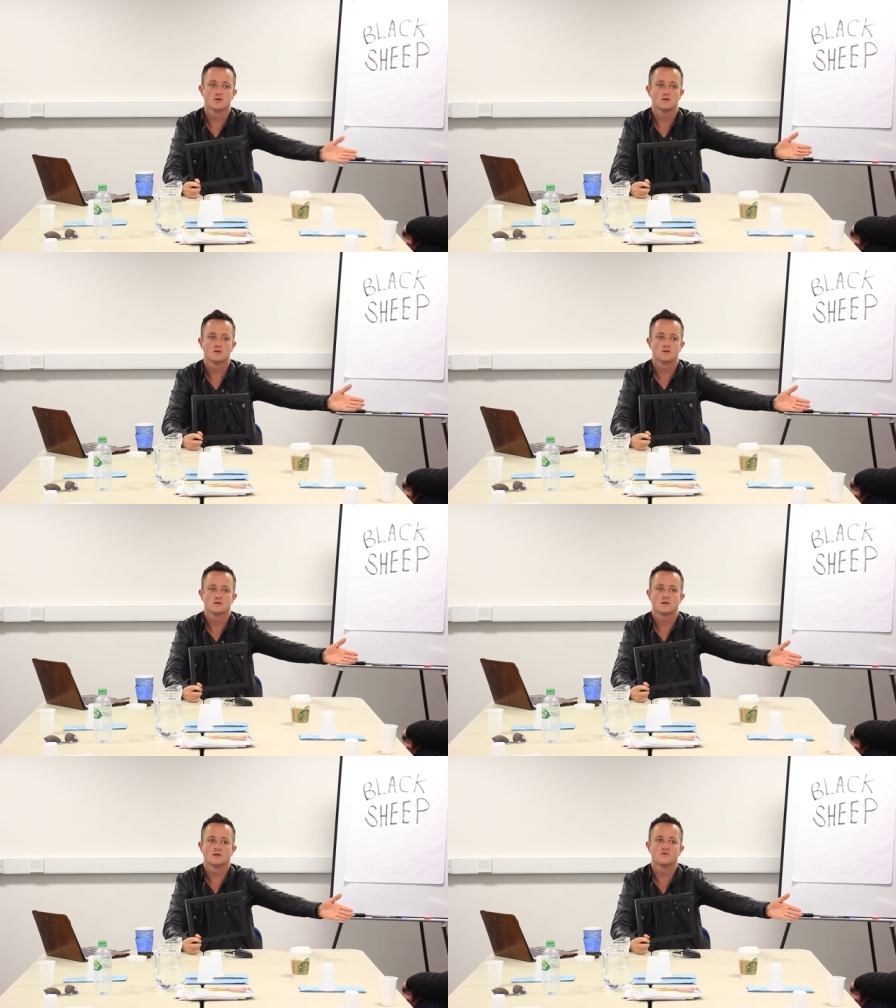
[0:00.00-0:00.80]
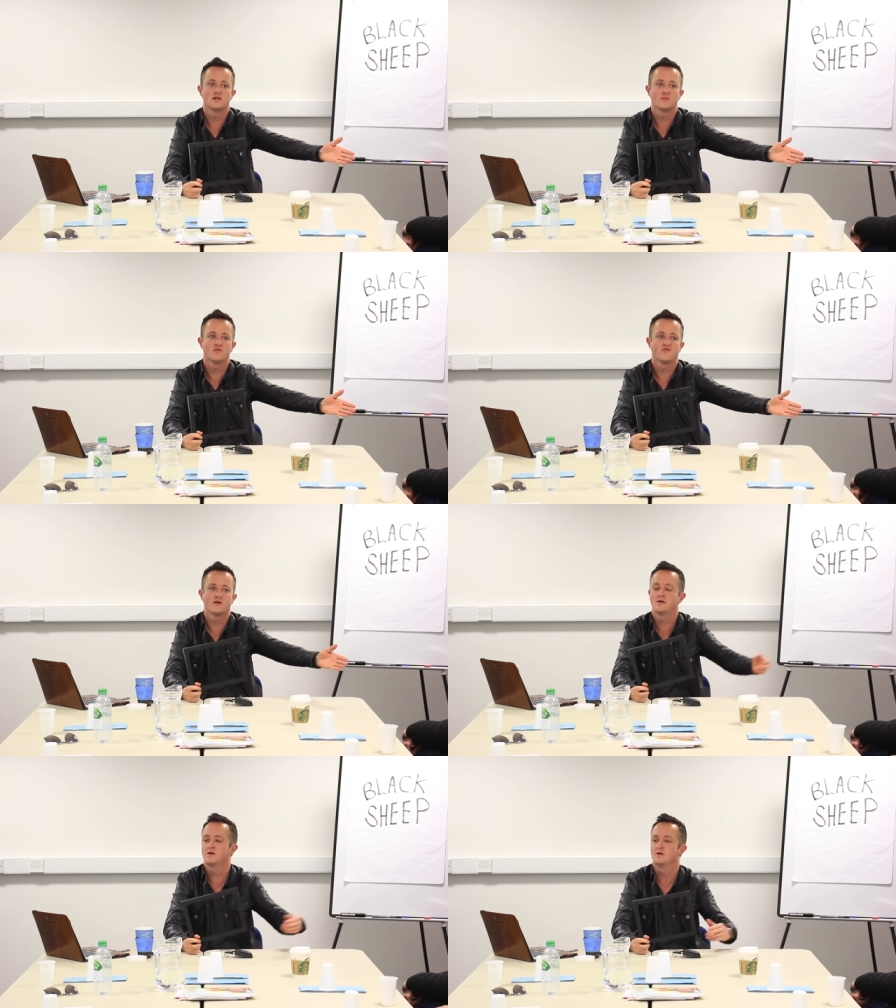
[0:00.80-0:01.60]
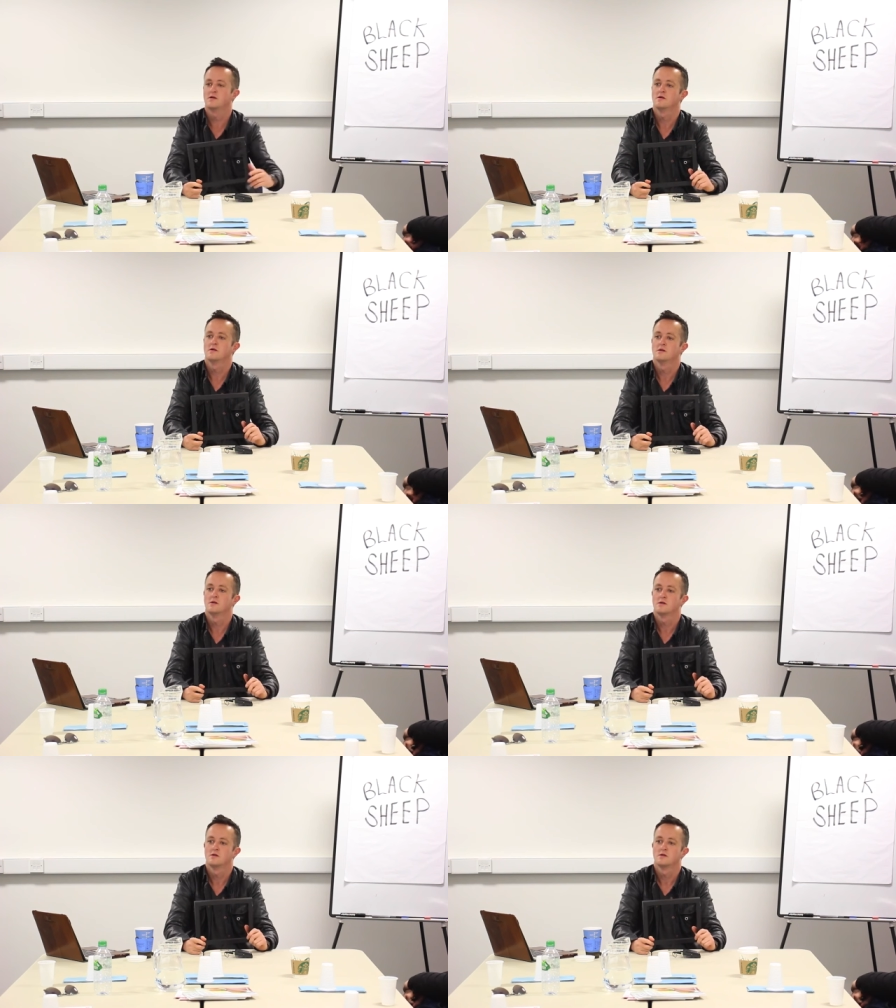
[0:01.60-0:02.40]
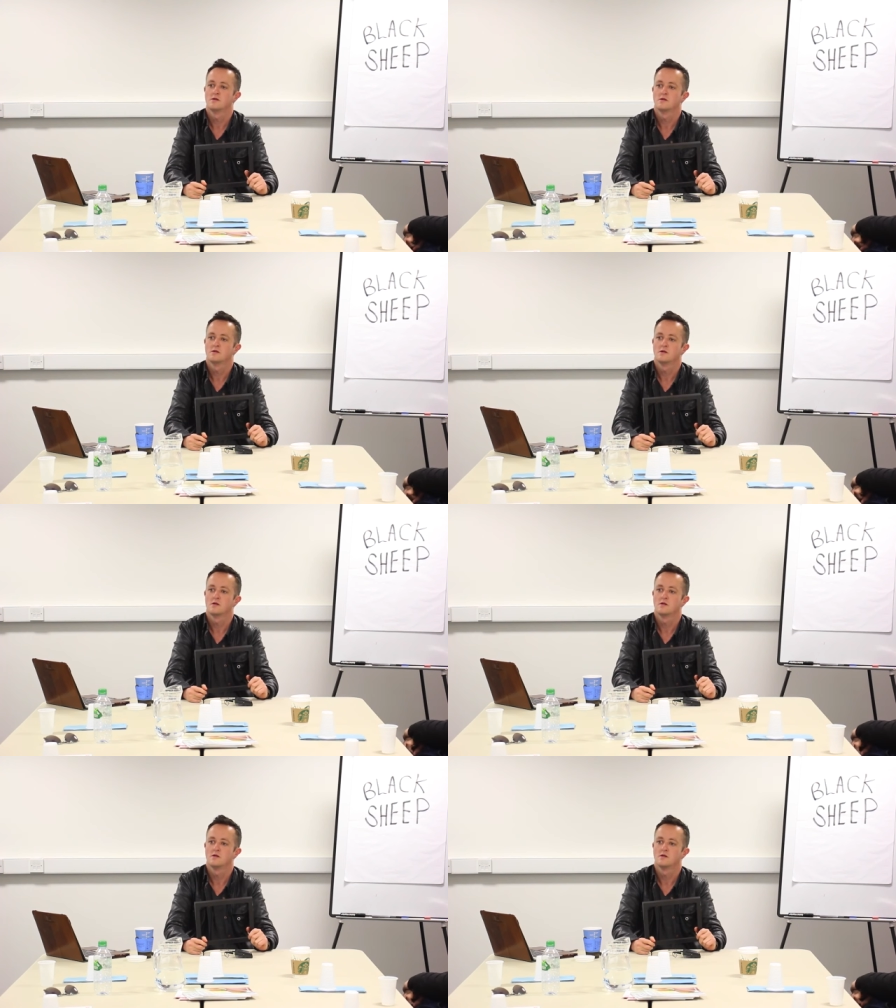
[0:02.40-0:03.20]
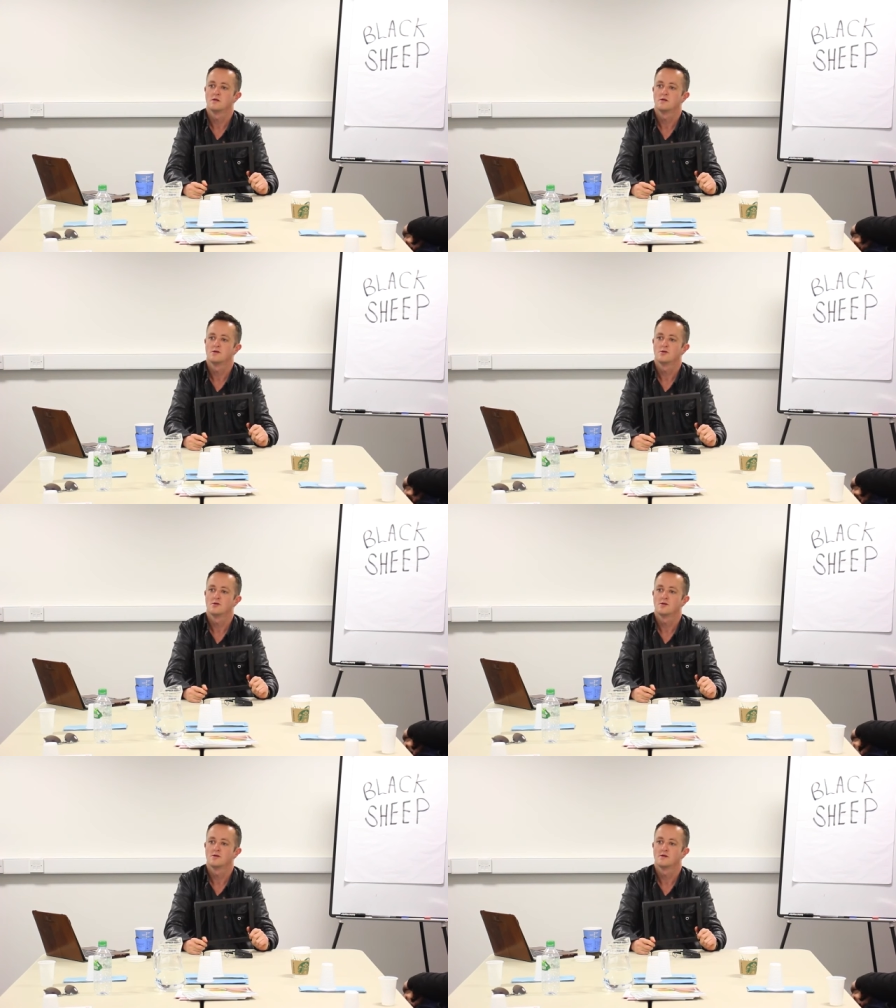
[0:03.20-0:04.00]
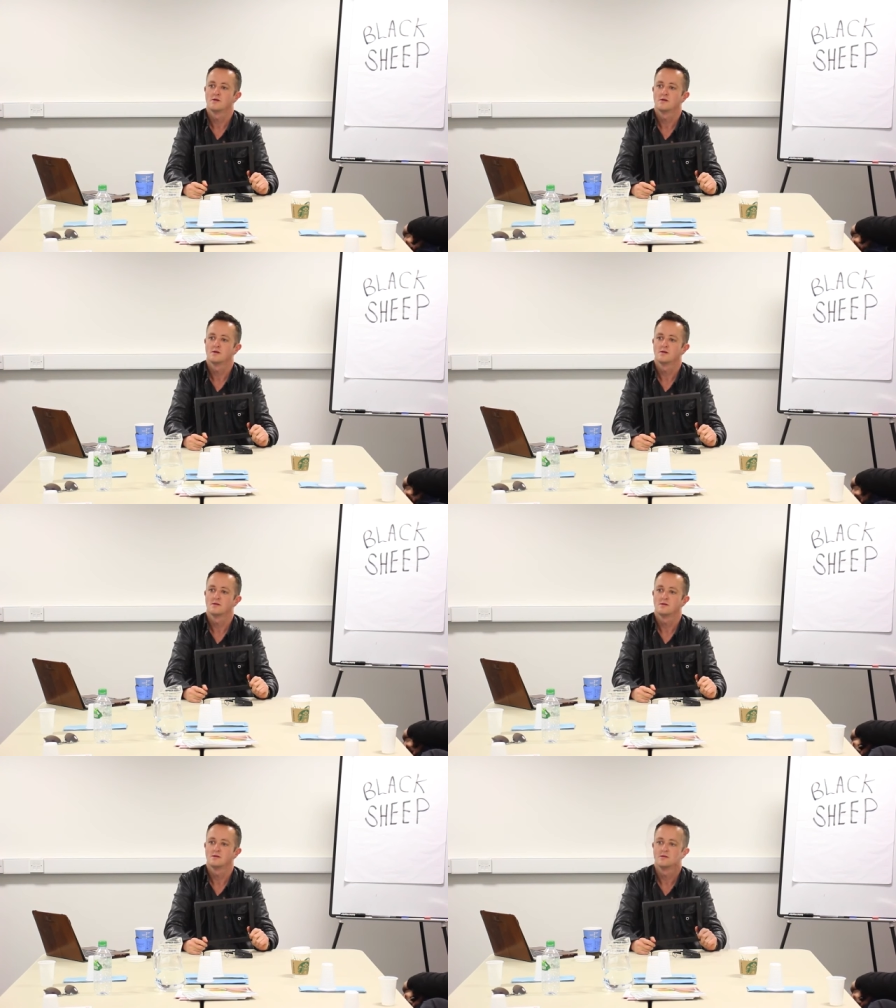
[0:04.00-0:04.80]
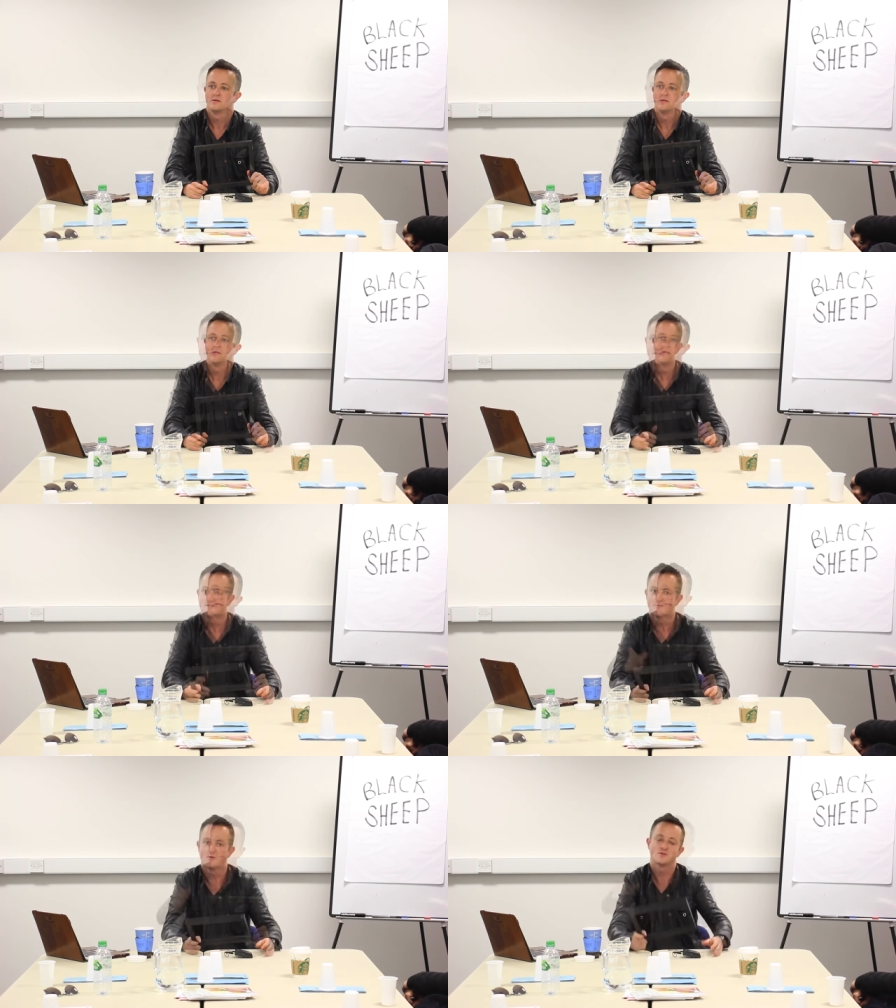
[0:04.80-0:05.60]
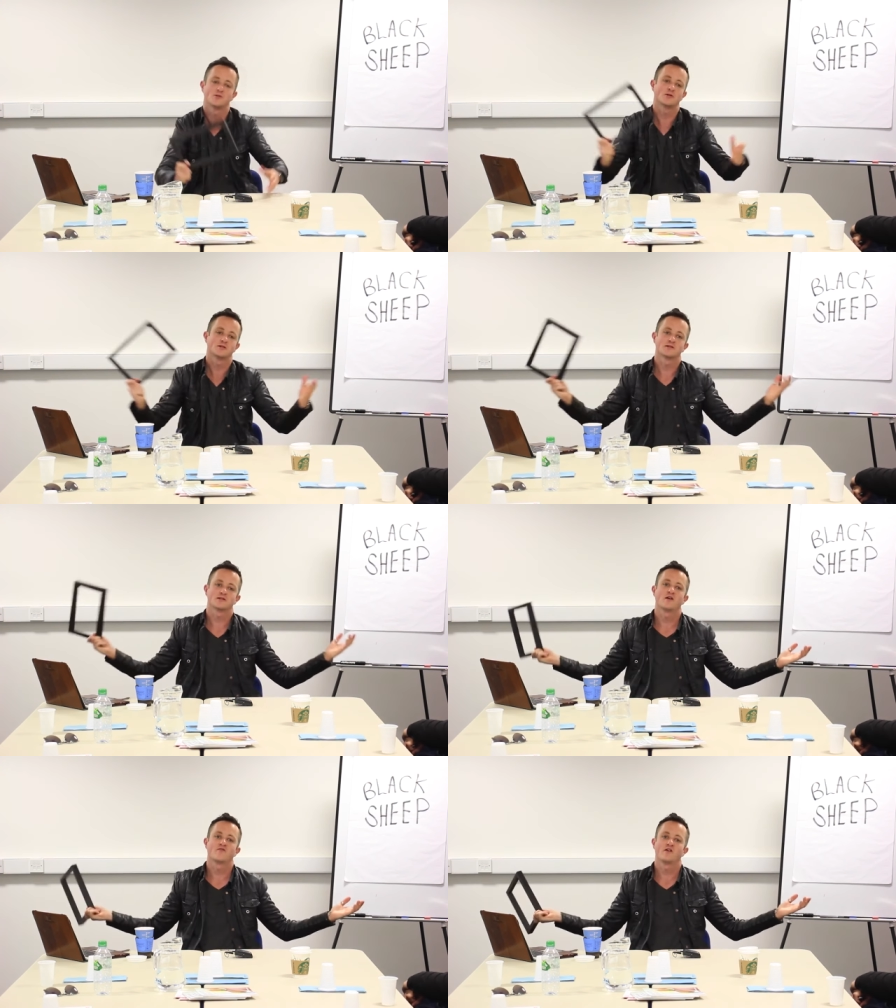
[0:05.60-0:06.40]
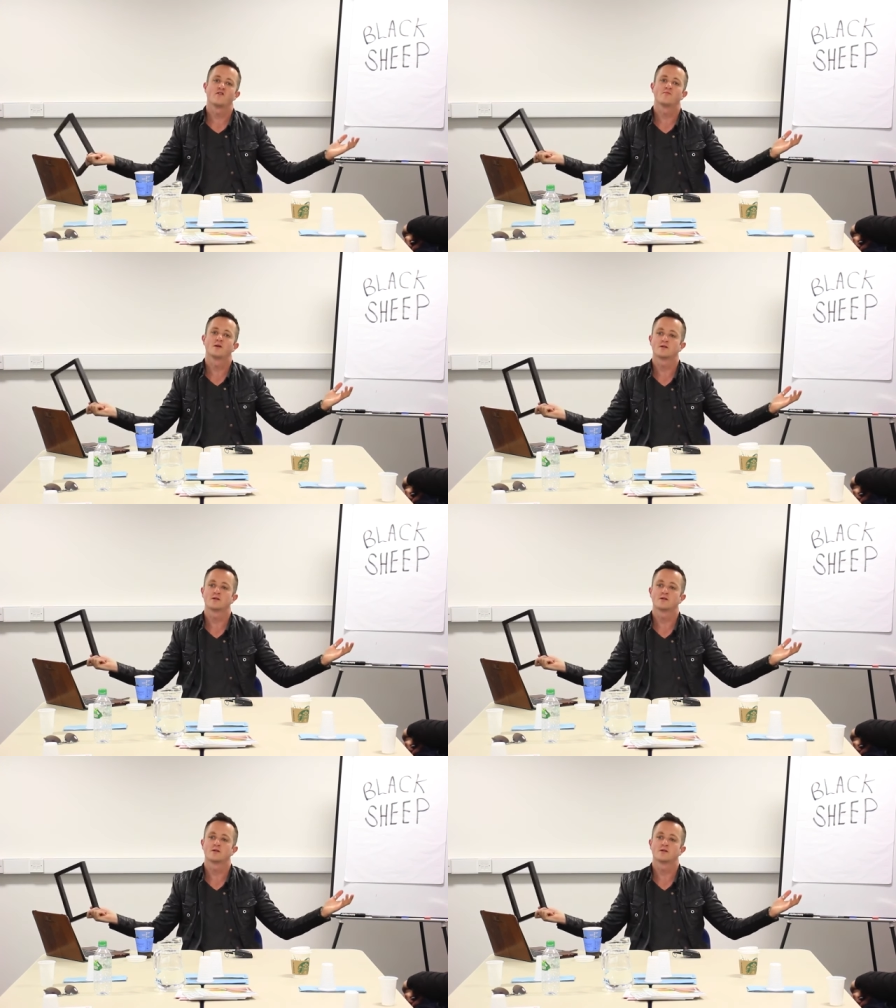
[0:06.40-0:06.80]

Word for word: Good. Agree and amplify? Ball and chain. What would I want one of those for? Whereas you can just laugh it off,